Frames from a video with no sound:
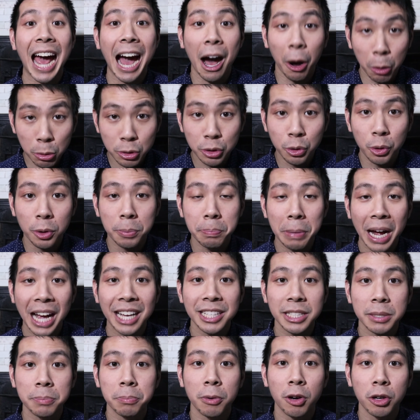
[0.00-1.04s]
outdoor
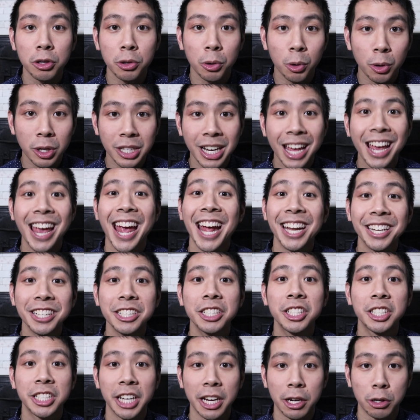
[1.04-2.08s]
basketball court and a
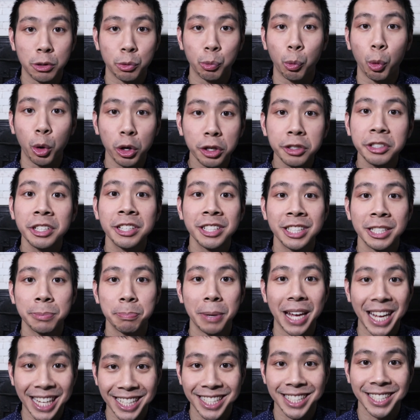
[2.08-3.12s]
shared working
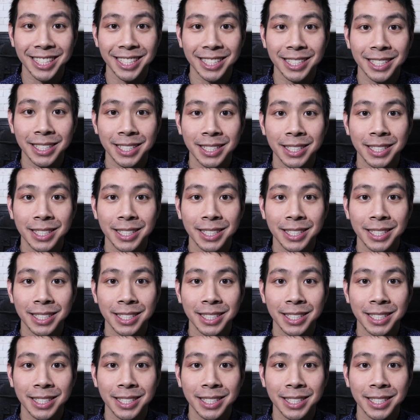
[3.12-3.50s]
space.